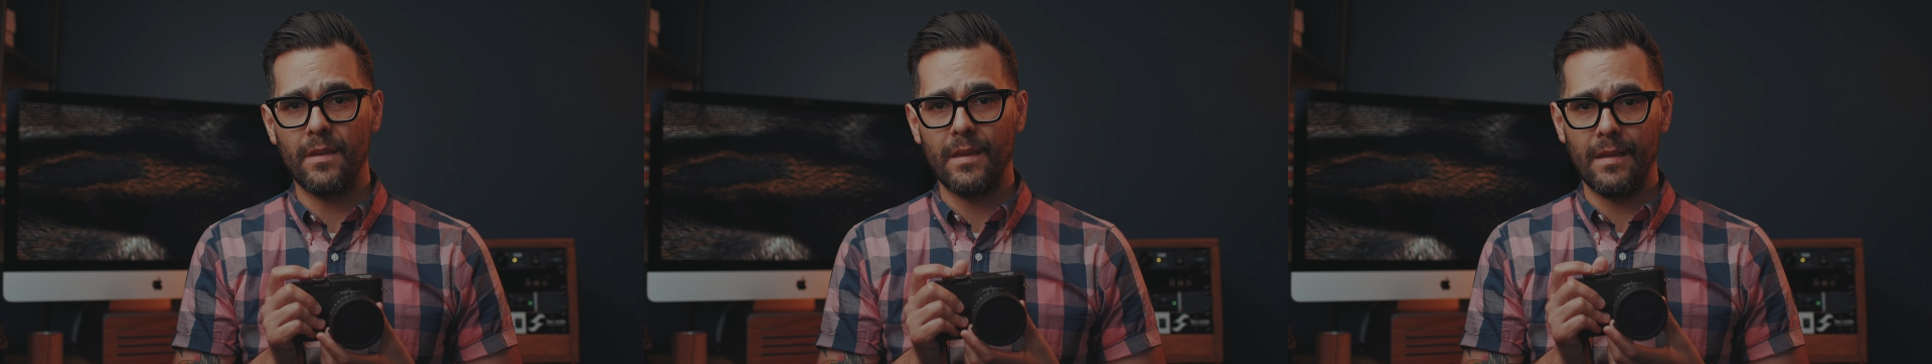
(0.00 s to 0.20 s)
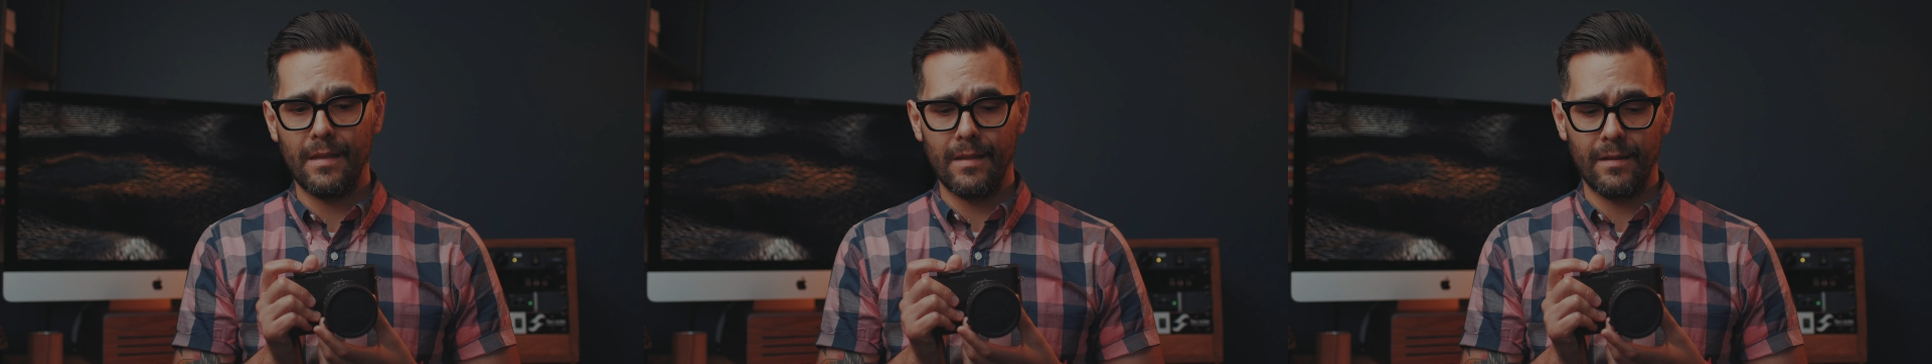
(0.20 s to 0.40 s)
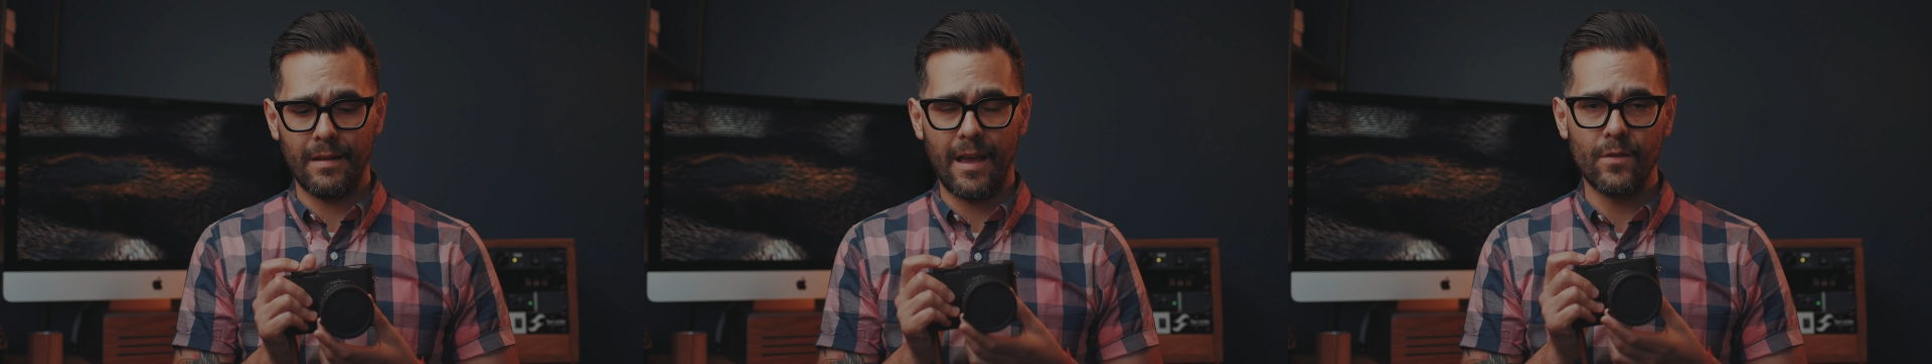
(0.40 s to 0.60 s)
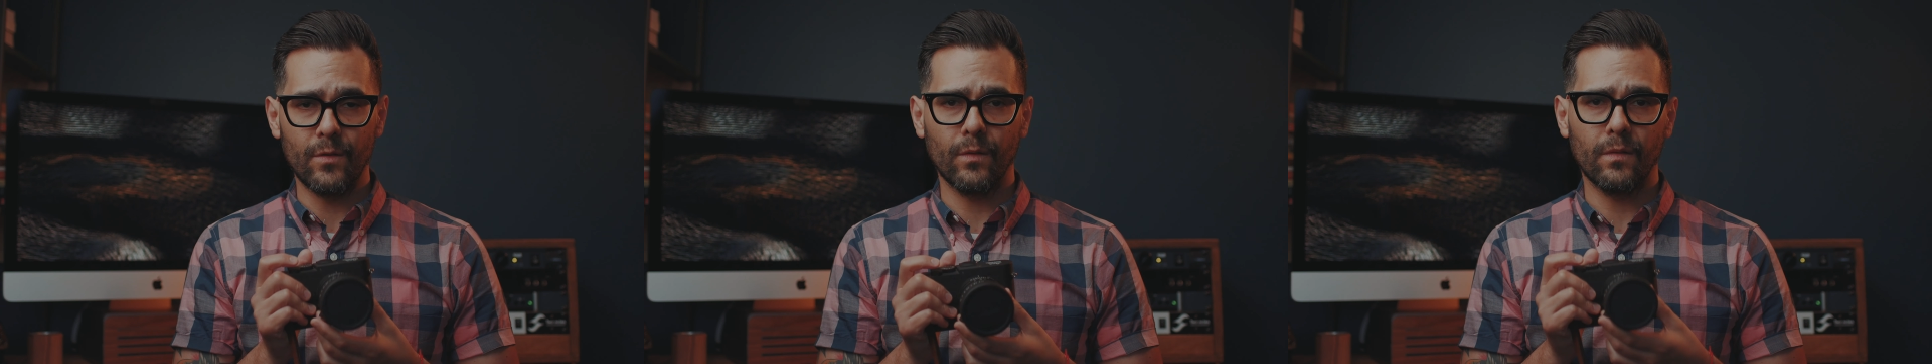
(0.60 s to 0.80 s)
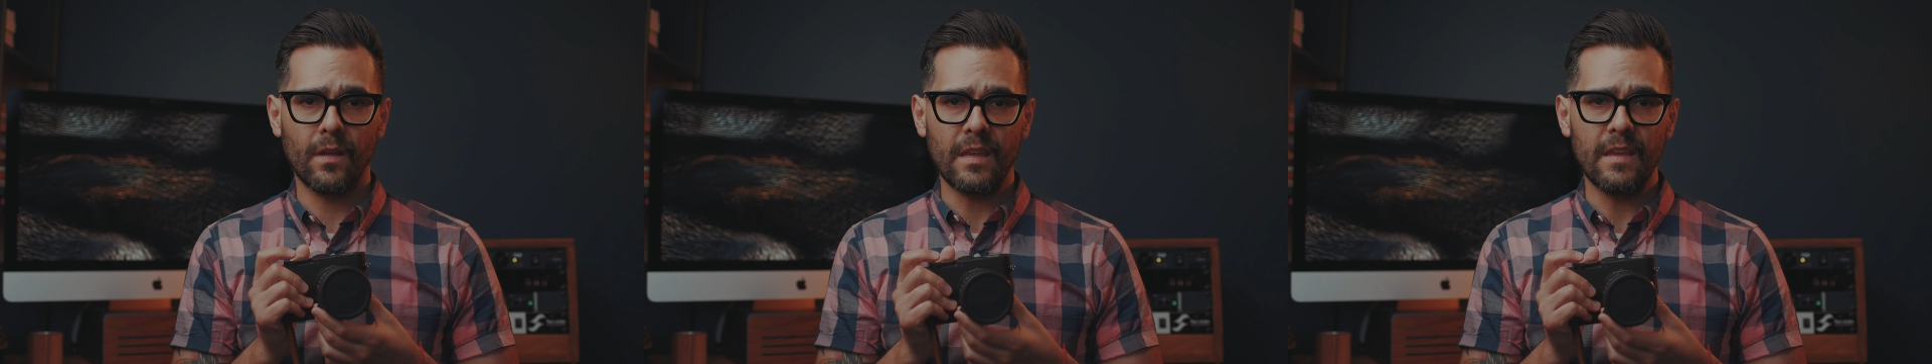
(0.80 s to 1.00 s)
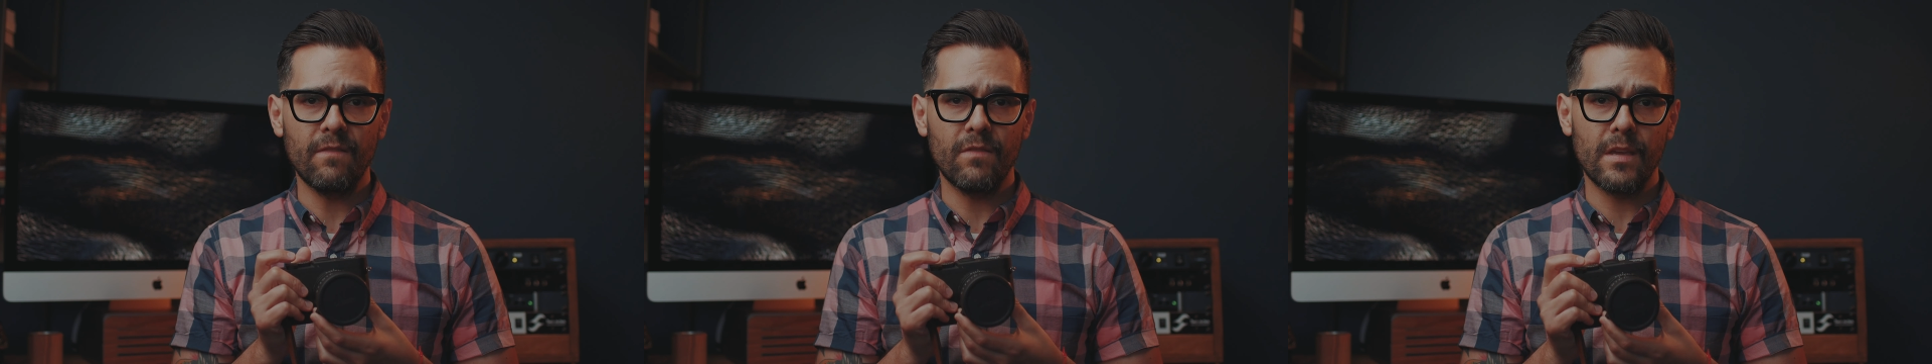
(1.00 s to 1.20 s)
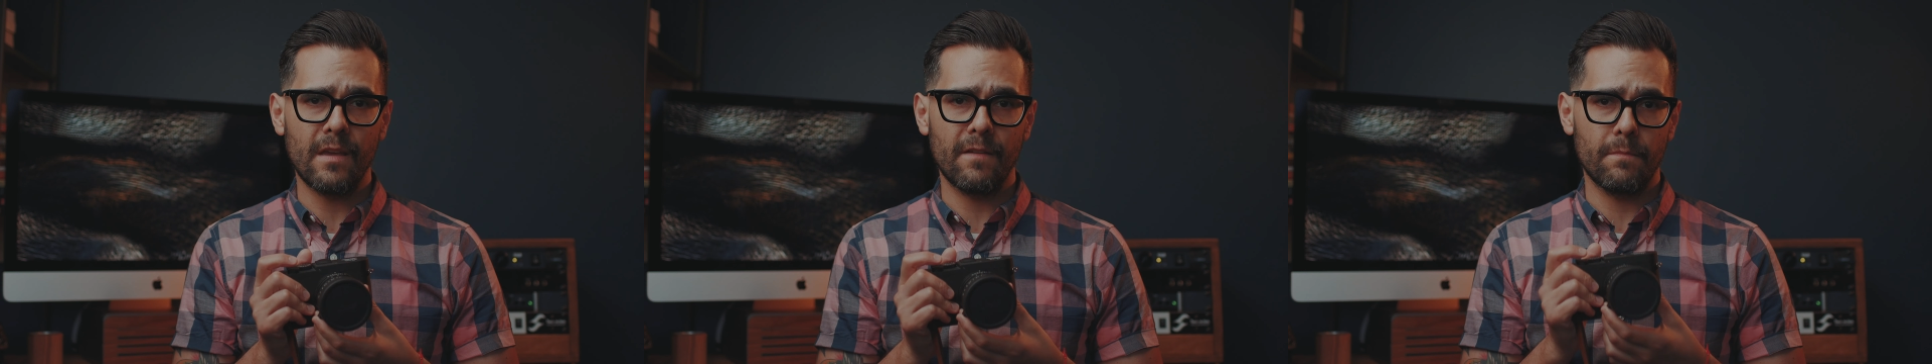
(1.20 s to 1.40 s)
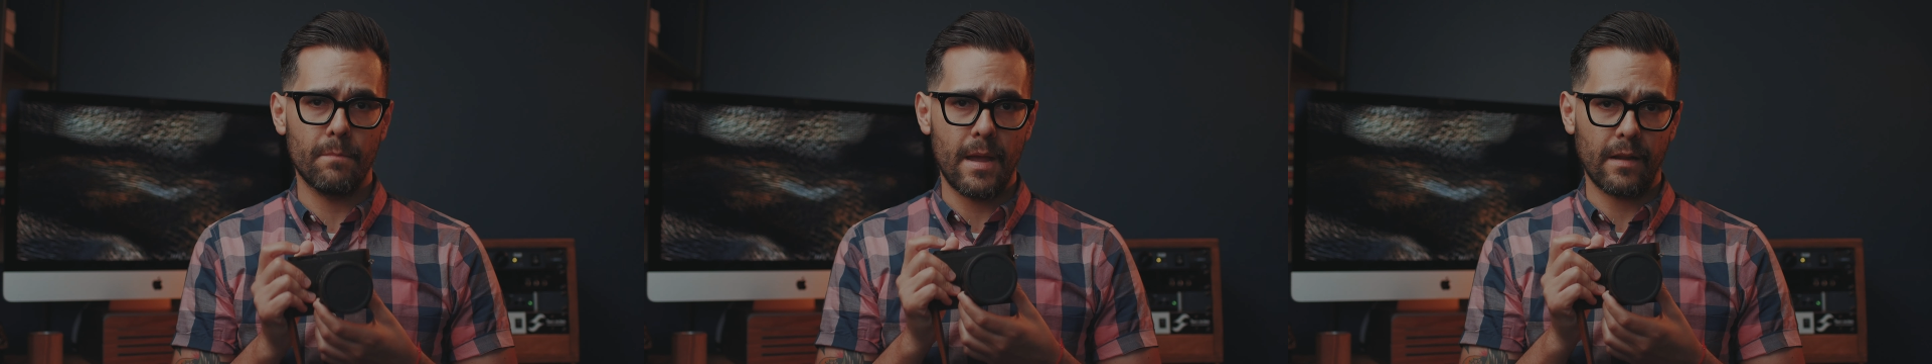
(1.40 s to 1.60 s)
and I use the
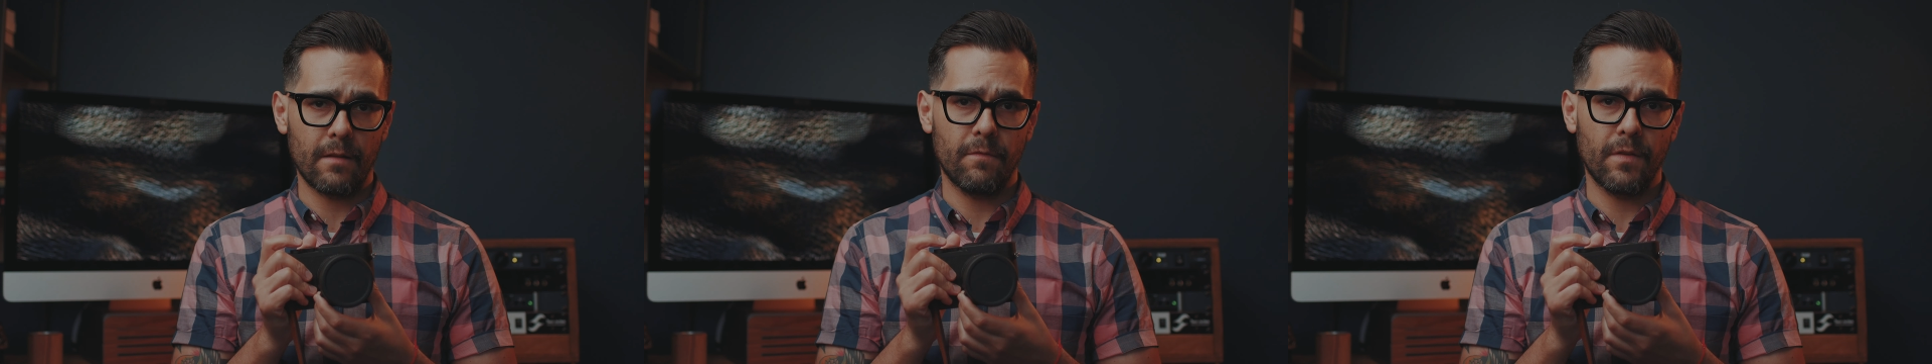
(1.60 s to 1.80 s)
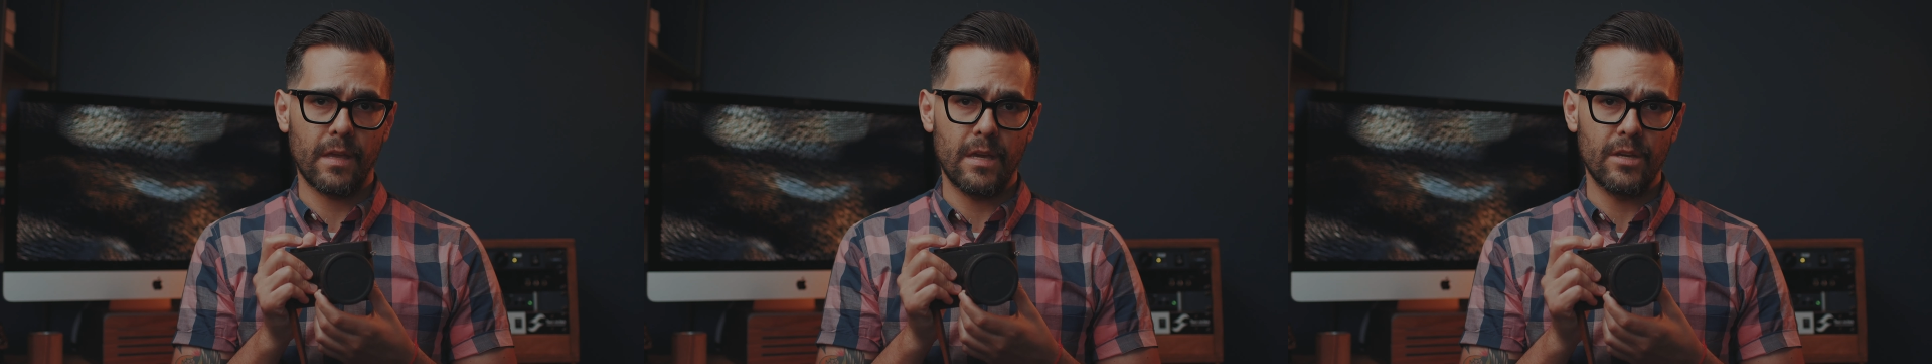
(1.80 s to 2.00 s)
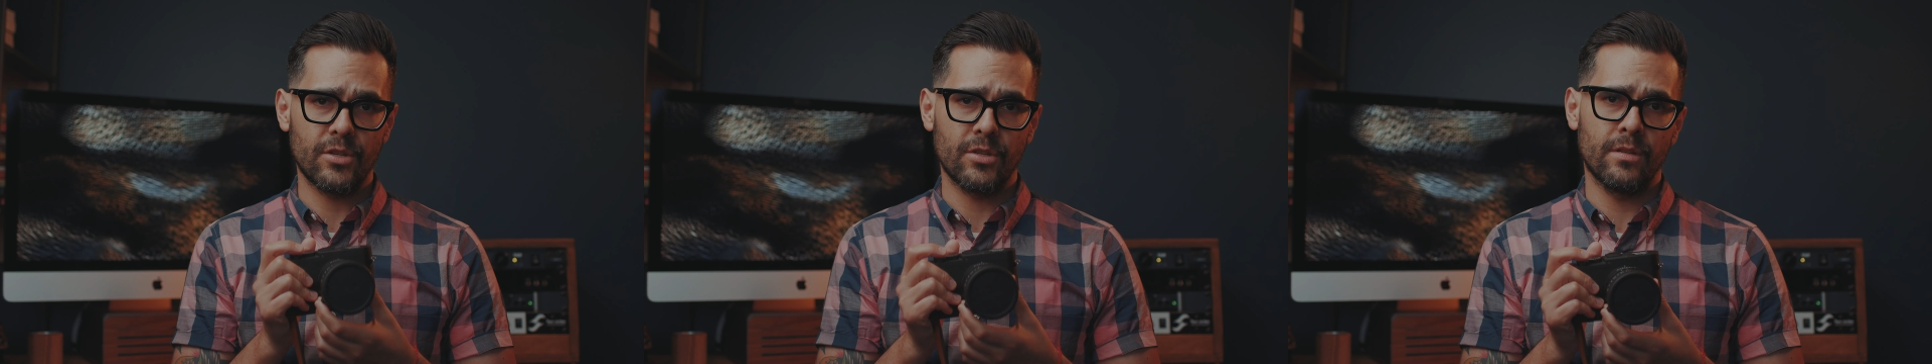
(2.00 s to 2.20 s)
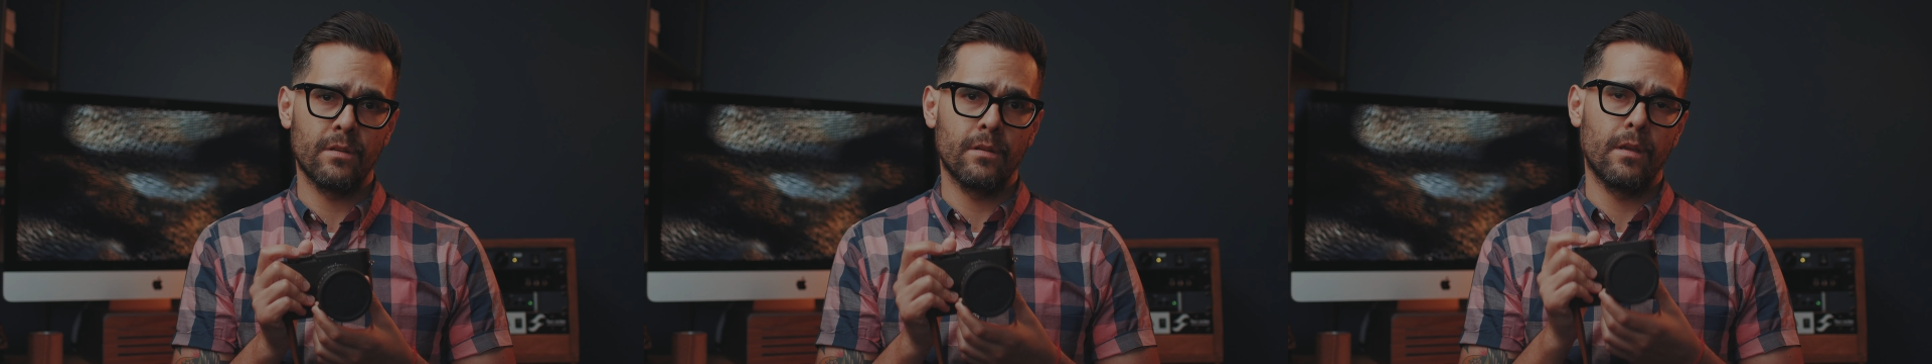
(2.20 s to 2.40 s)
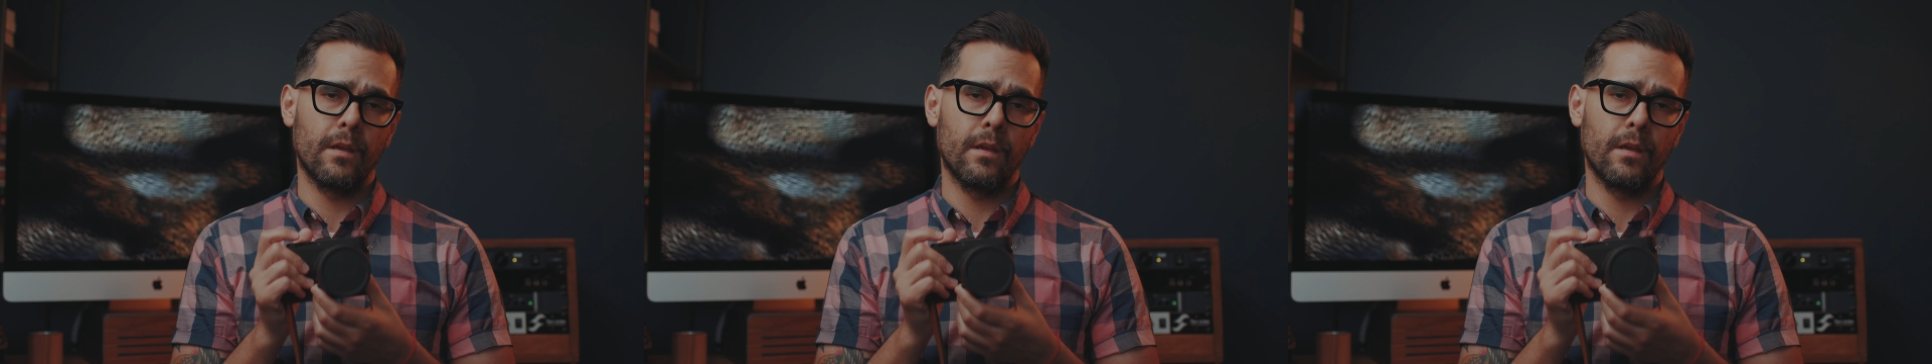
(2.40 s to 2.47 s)
EVF magnification